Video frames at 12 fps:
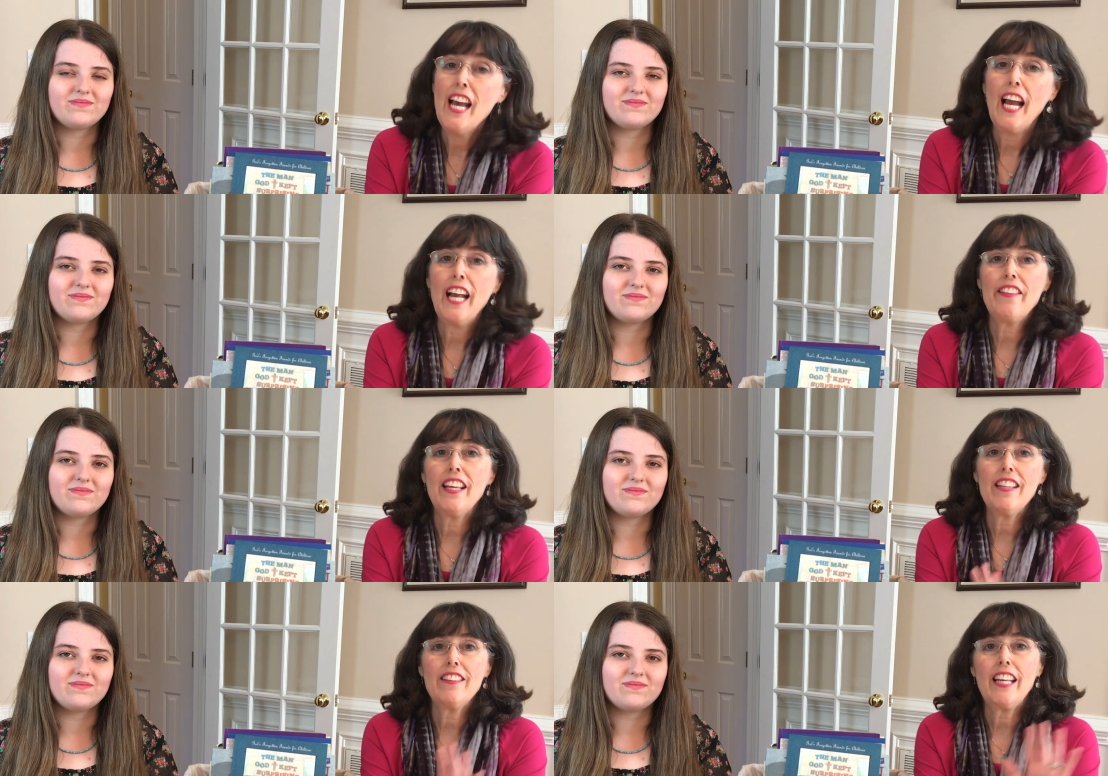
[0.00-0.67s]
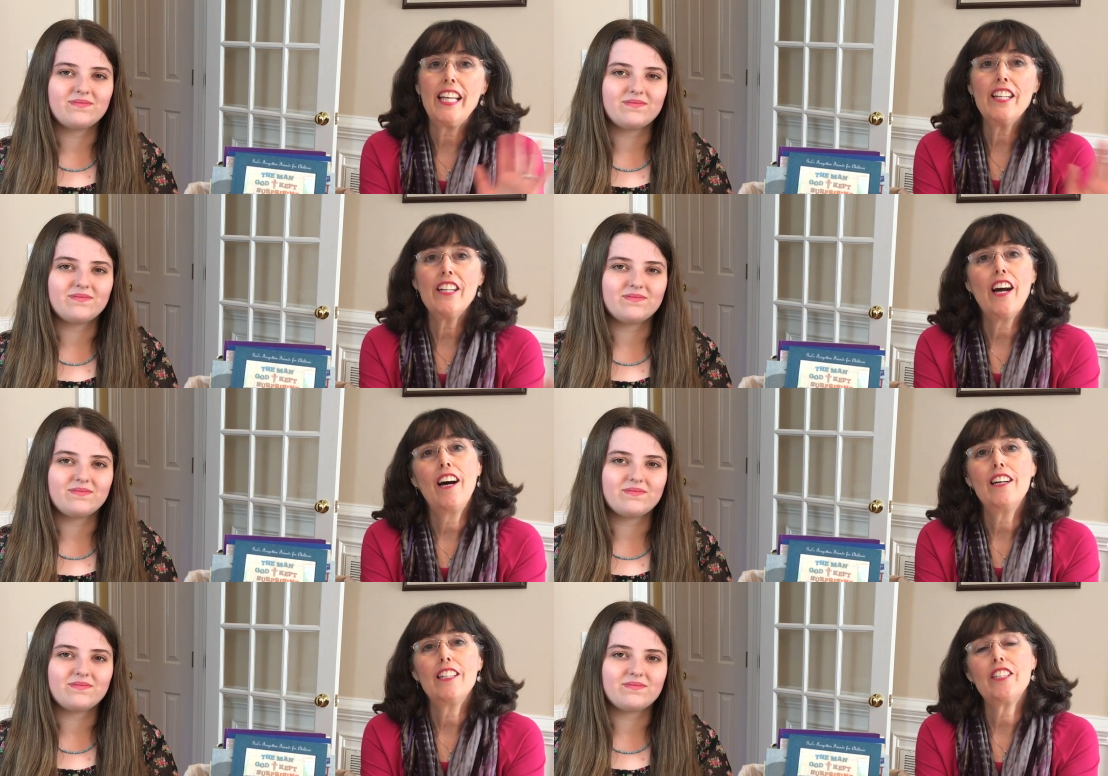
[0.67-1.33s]
Speaker 1: and then later
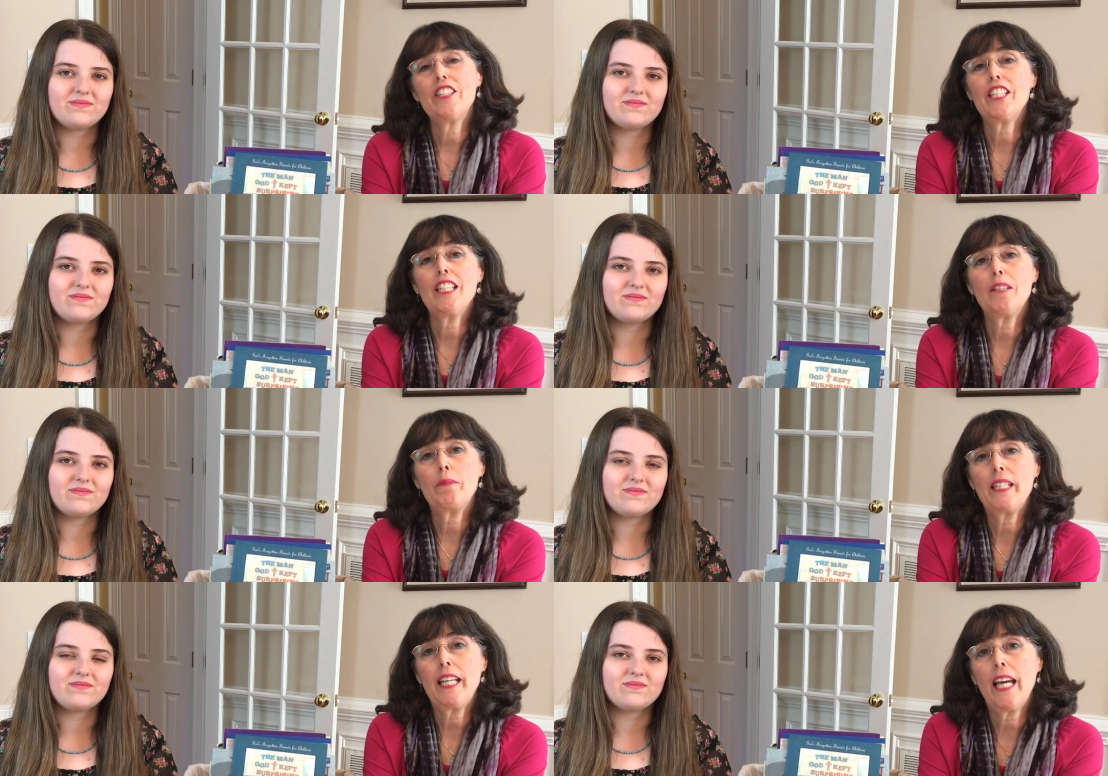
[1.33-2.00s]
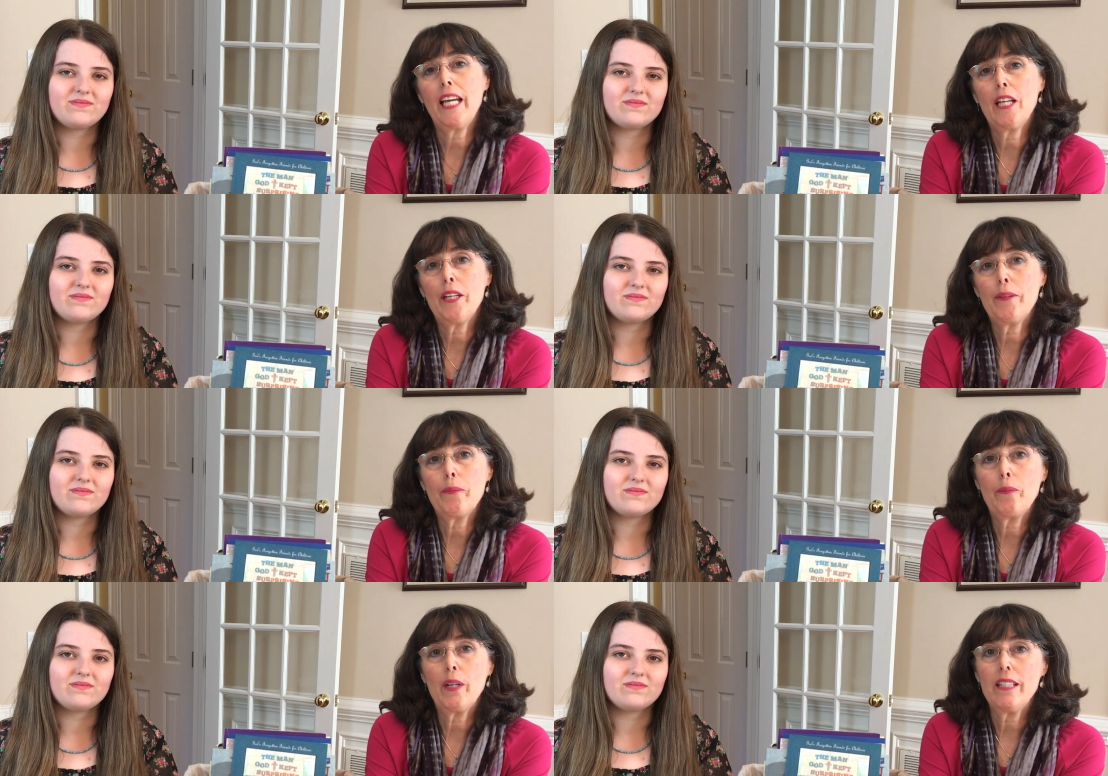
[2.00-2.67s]
on, she
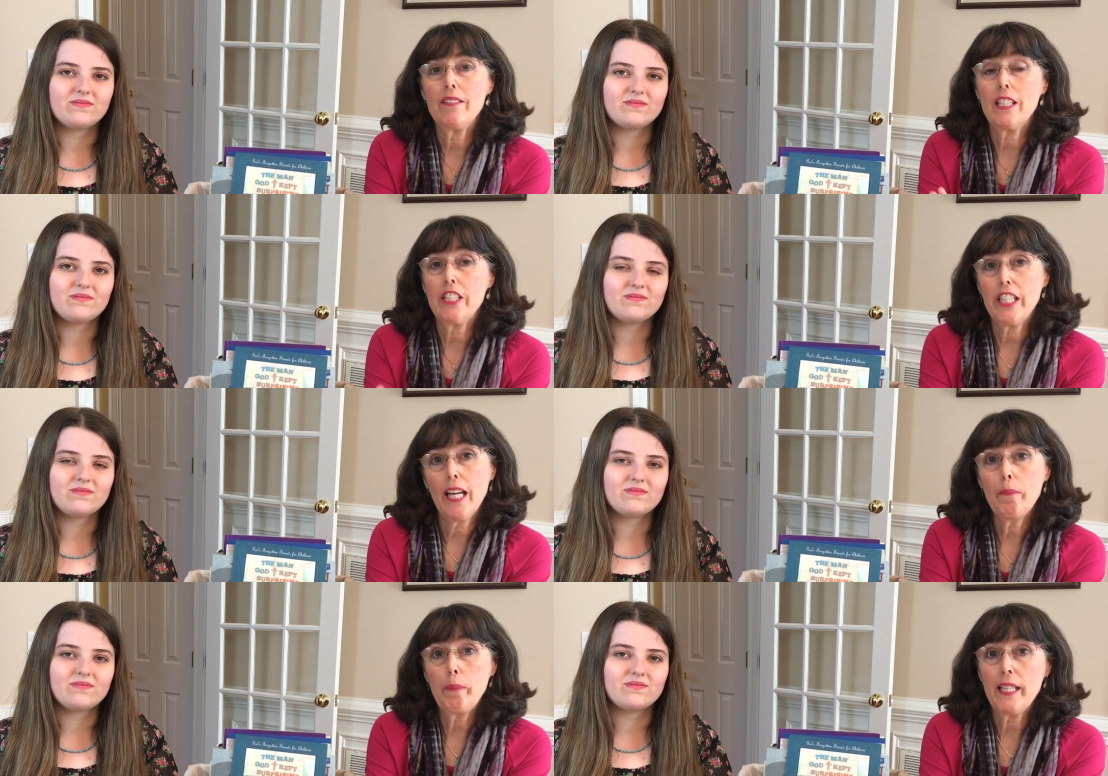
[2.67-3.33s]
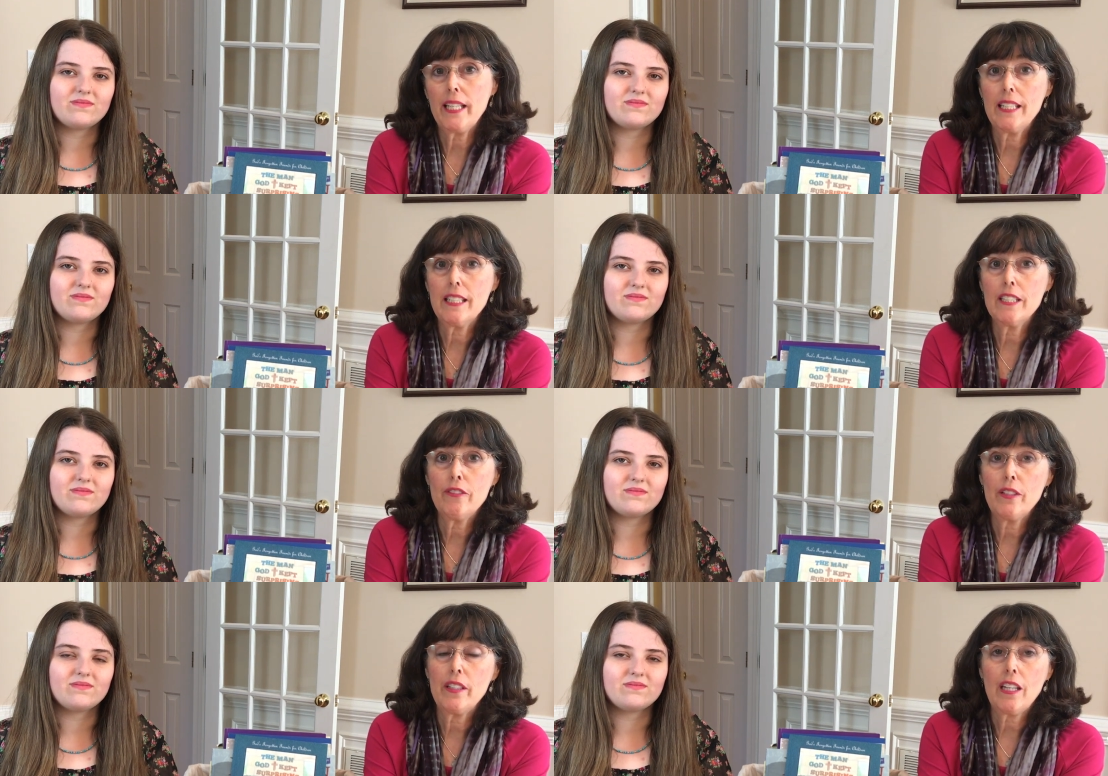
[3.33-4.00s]
became one of the champions
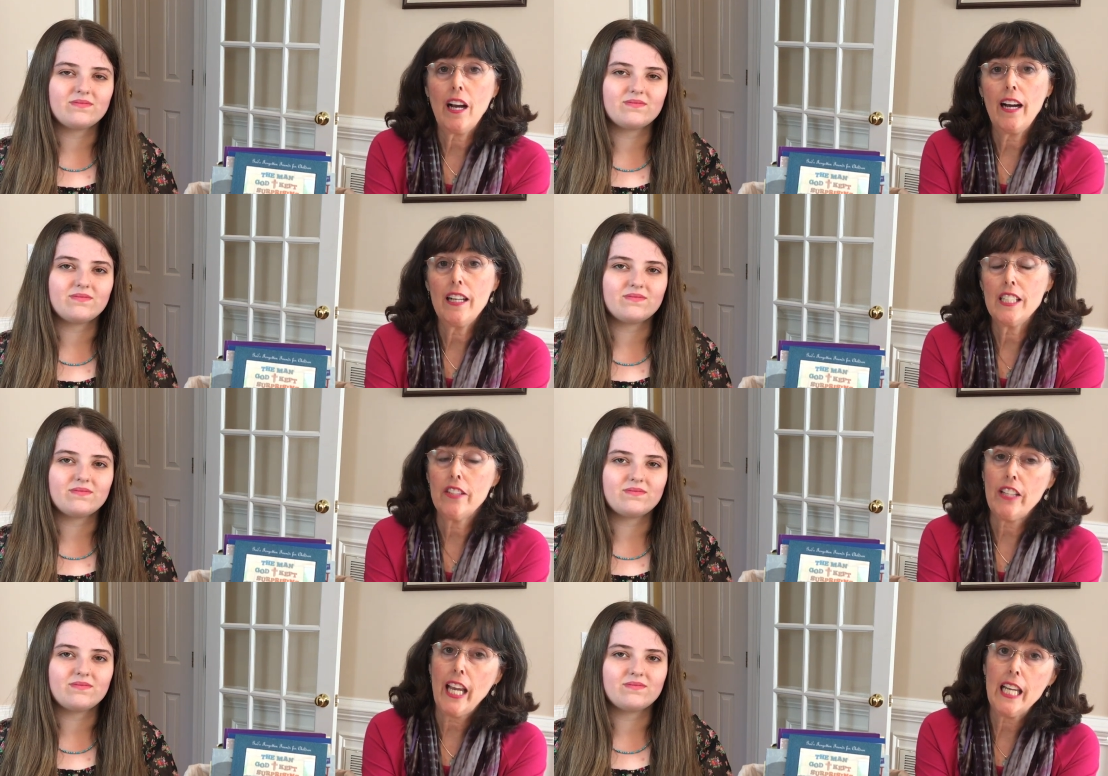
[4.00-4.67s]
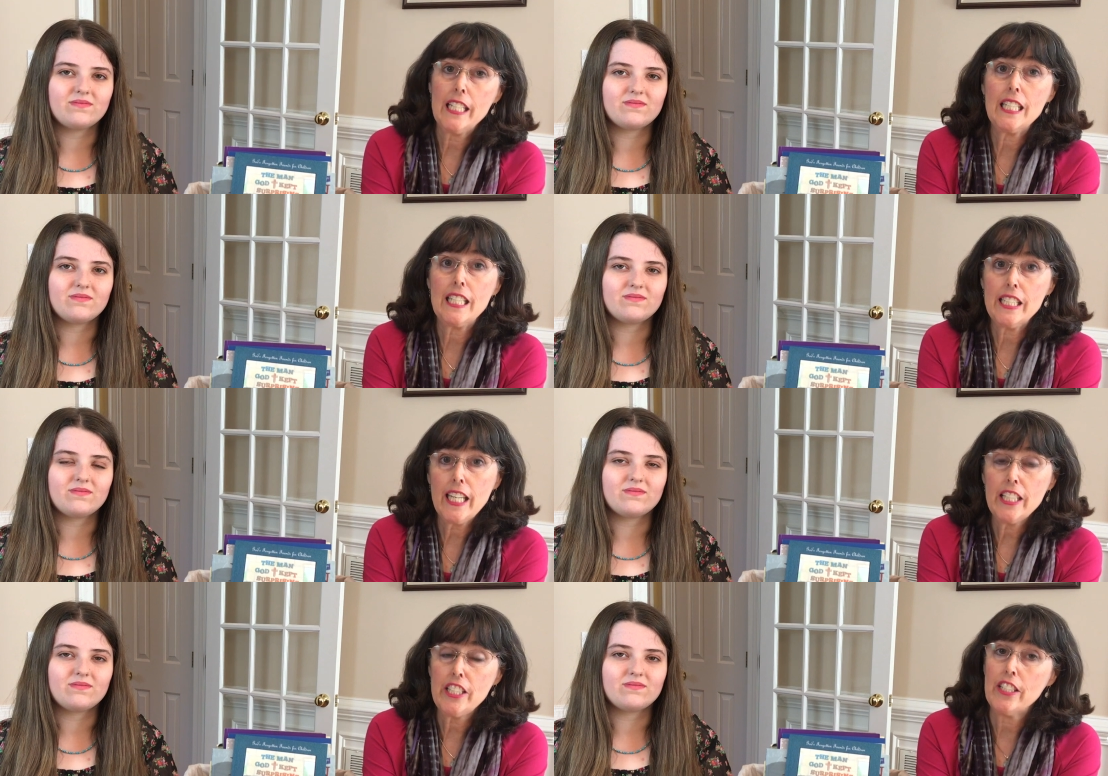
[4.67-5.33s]
for the cause of
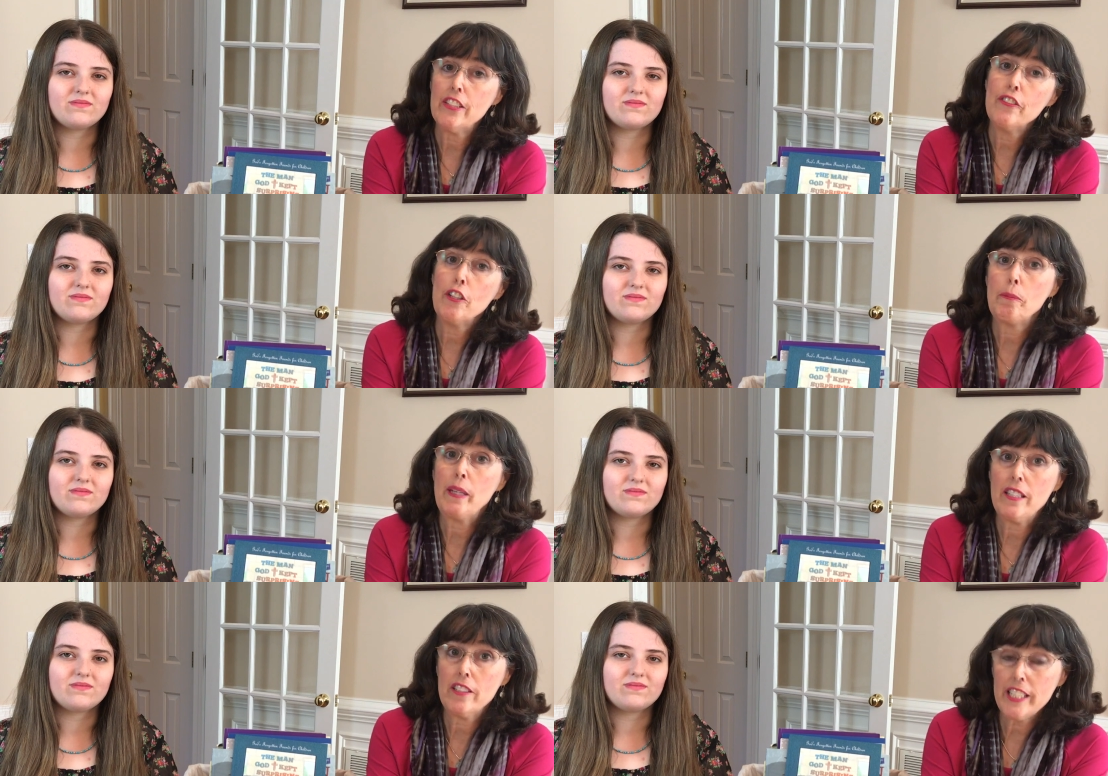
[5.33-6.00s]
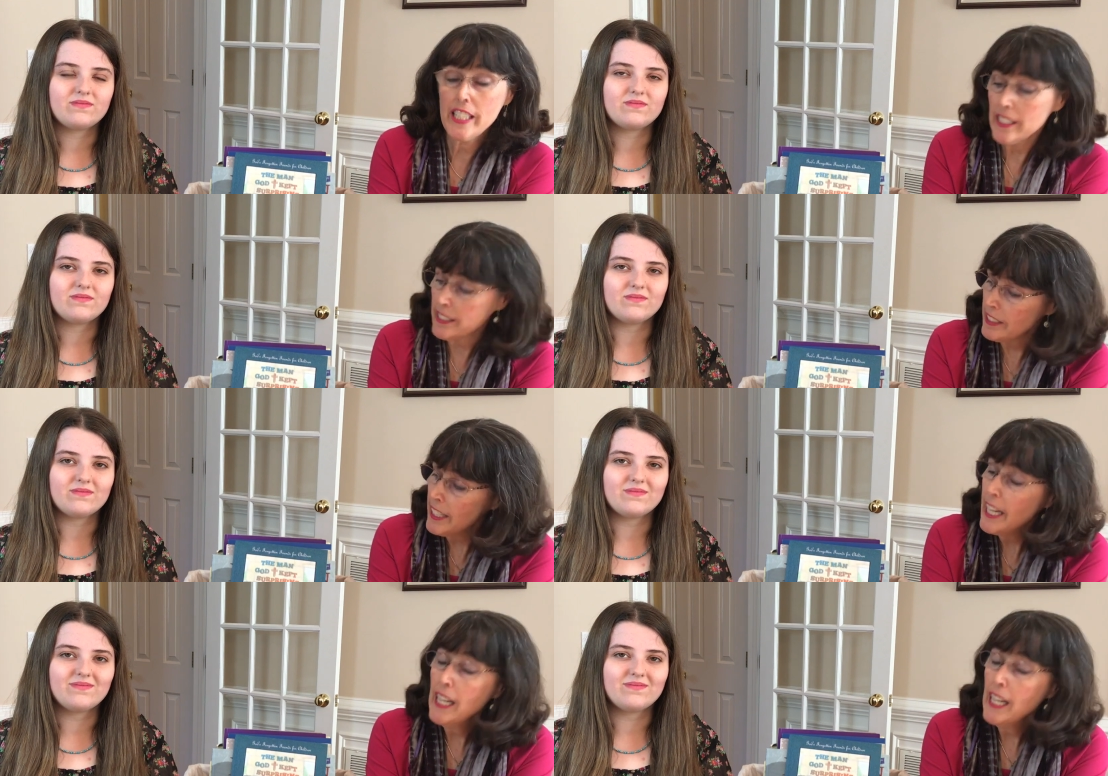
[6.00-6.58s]
canonization for Mother Seton,